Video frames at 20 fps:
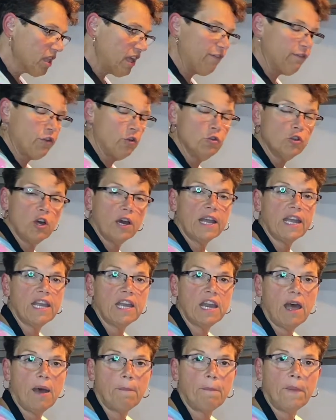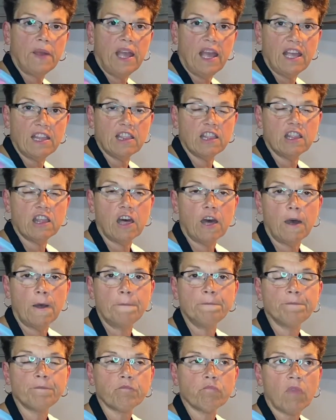if you look it up in
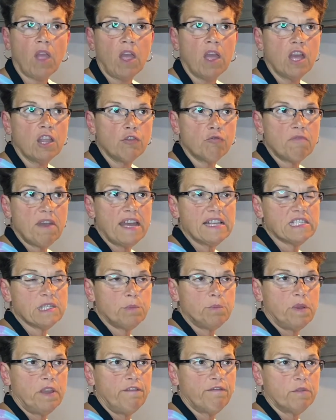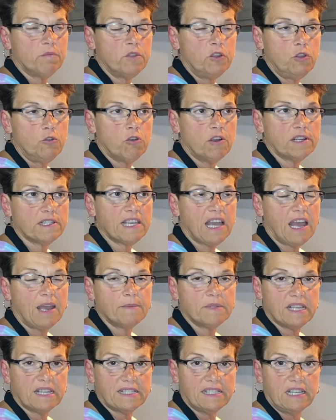the recipe from the New York
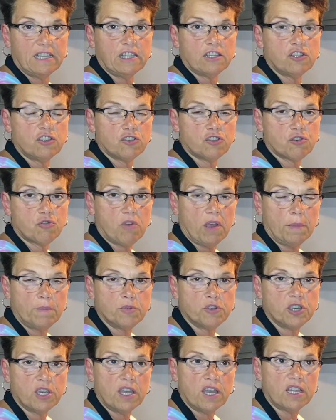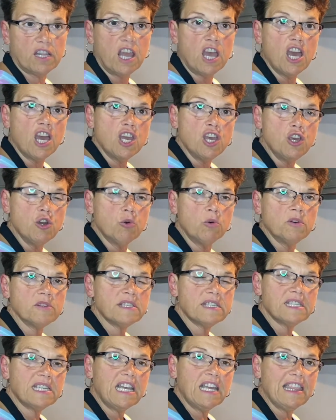Times that's in the description, you will
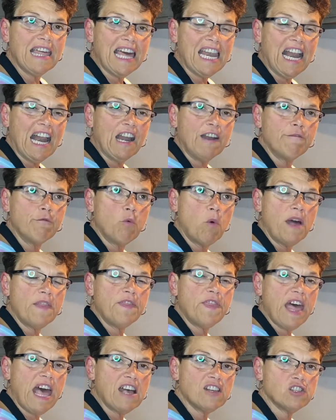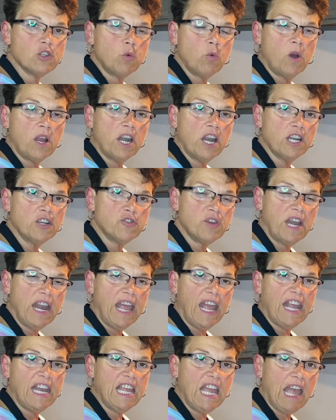see that out of
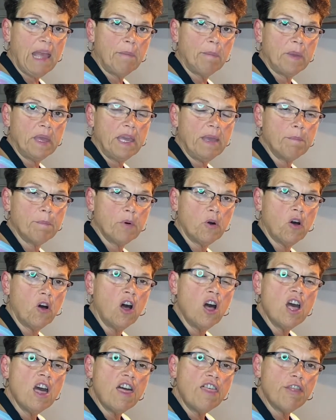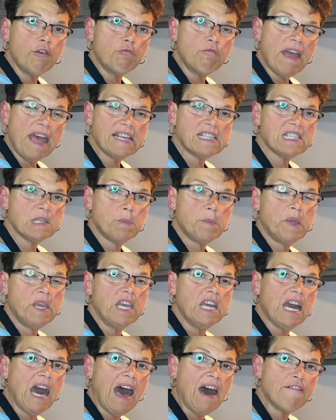1,188 people, the recipe
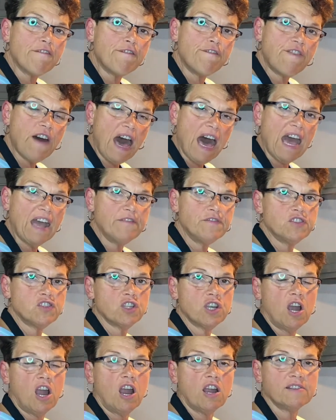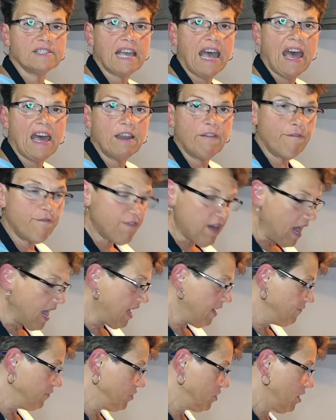got 5 stars out of
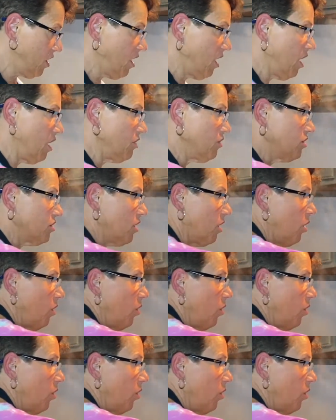5 stars. So